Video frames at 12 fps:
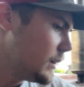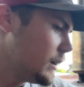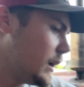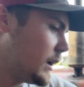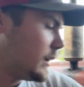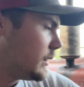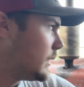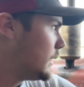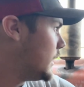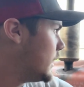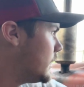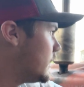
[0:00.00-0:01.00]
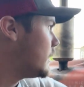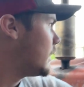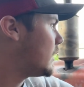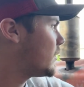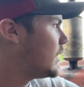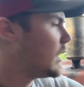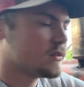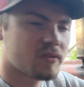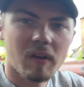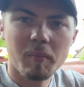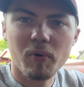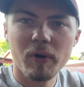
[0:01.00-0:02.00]
And at
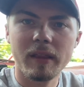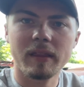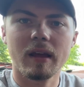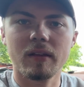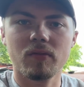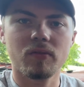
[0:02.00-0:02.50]
some point that